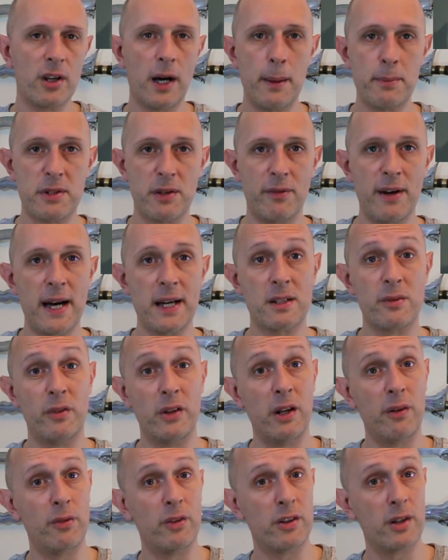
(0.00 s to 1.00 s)
types of axe
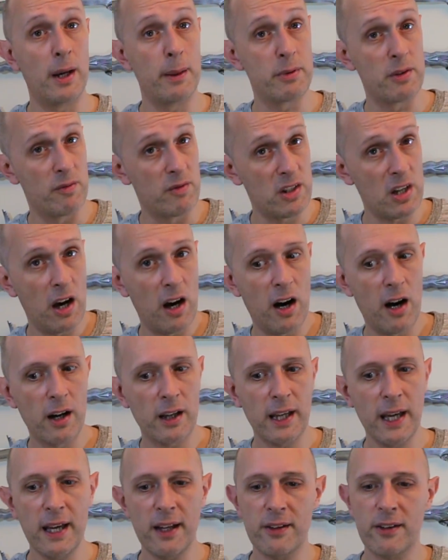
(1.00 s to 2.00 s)
for different types of
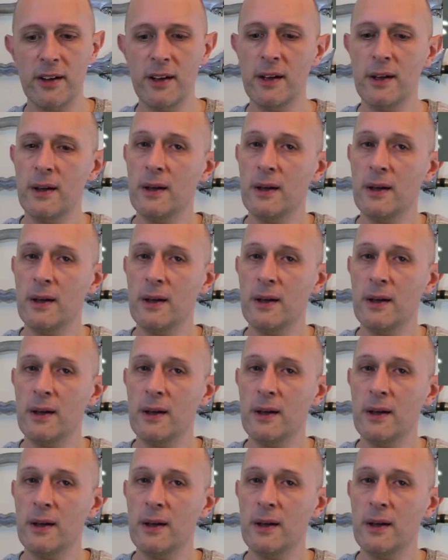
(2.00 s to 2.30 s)
target?